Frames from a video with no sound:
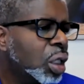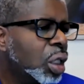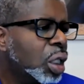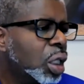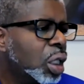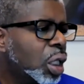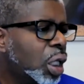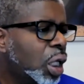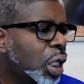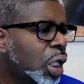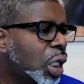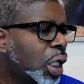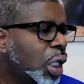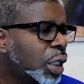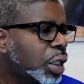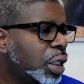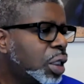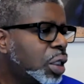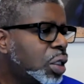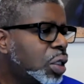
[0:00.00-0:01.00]
I
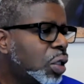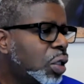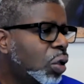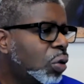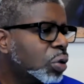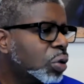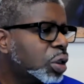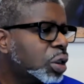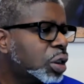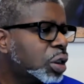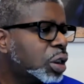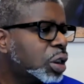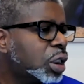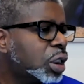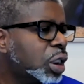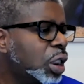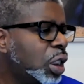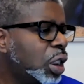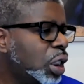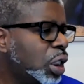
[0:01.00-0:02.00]
don't
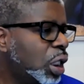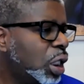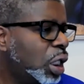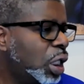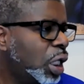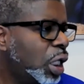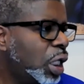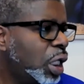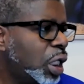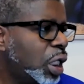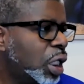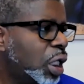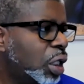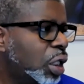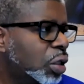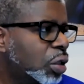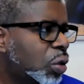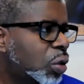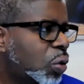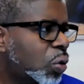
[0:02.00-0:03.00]
see any other
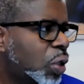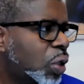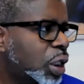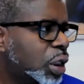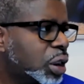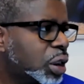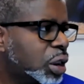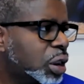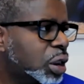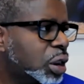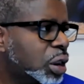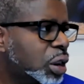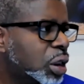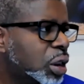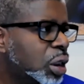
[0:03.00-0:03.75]
questions.